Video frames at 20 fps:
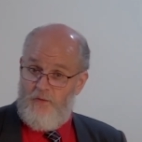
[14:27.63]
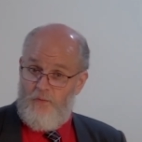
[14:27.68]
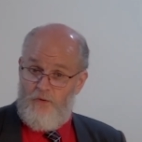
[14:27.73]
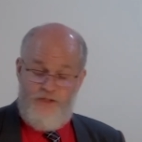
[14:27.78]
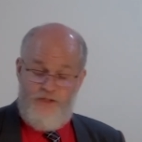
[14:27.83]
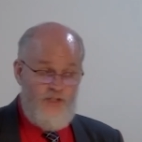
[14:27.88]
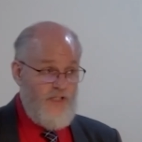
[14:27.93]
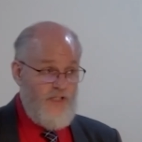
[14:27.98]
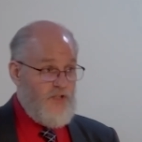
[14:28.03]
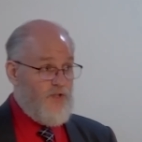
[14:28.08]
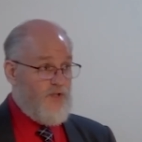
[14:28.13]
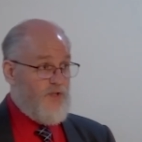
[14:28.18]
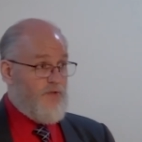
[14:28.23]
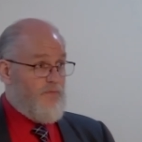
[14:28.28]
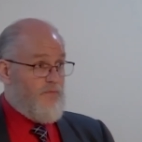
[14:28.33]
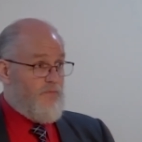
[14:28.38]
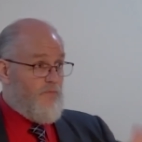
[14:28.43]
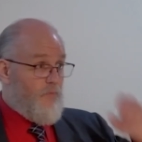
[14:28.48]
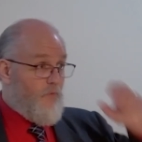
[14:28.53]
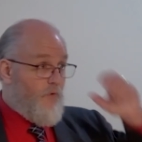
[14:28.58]
We just
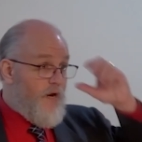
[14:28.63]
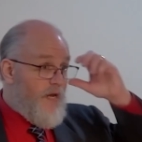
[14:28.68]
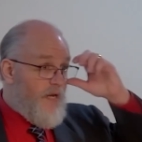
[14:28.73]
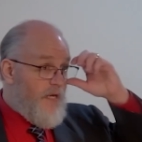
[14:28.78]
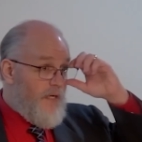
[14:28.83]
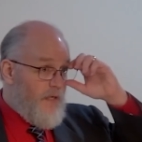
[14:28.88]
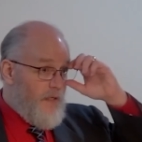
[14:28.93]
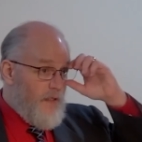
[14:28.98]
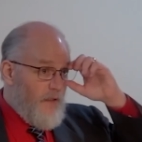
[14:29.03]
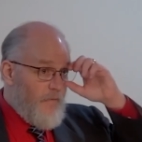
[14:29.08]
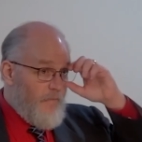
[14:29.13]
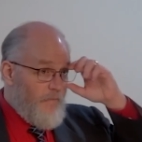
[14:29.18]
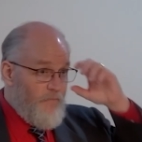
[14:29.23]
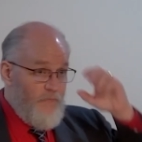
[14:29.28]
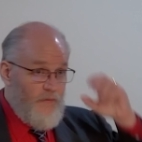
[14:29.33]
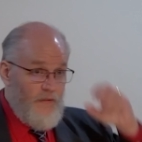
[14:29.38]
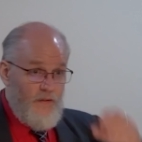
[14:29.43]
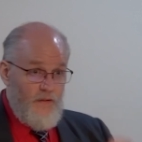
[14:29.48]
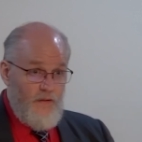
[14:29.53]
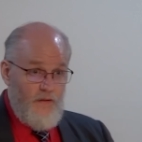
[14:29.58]
read
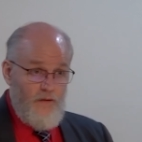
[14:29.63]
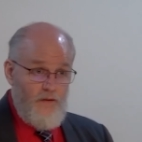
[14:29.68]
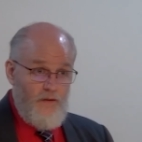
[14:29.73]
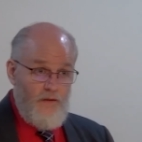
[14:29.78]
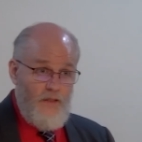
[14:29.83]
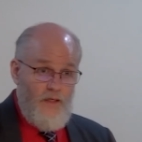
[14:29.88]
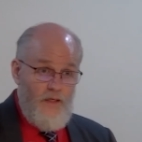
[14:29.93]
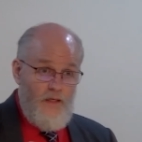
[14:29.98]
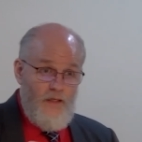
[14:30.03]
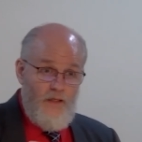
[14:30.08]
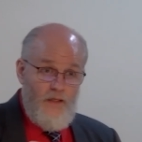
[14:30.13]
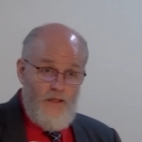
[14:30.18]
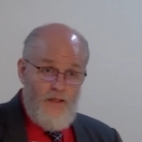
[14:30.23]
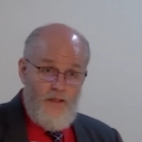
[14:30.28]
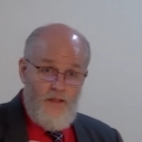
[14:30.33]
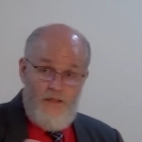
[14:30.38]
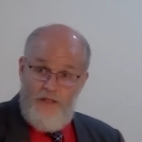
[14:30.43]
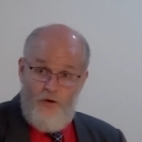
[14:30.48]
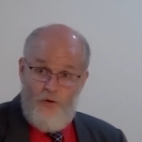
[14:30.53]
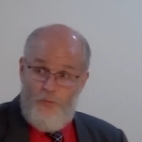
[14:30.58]

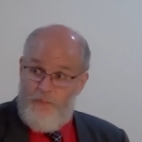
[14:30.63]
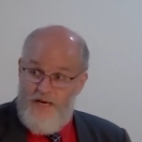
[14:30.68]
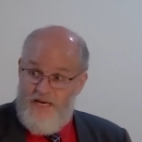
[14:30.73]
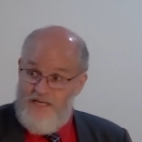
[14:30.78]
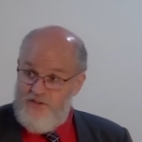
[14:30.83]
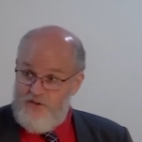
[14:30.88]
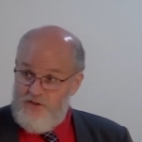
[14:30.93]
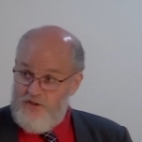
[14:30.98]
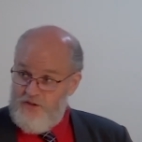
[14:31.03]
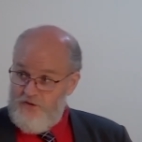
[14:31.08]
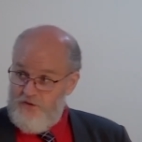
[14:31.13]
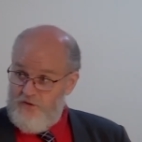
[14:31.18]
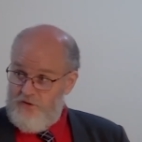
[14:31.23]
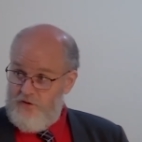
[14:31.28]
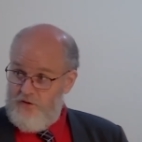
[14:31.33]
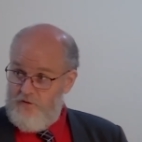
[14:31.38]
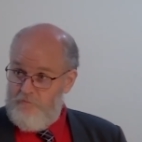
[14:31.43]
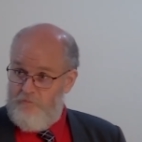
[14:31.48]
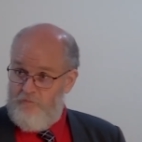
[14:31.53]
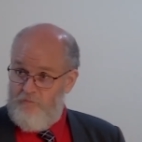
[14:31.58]
little
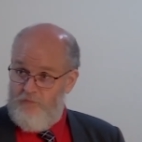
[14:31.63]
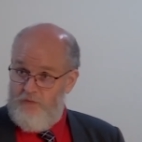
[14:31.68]
pieces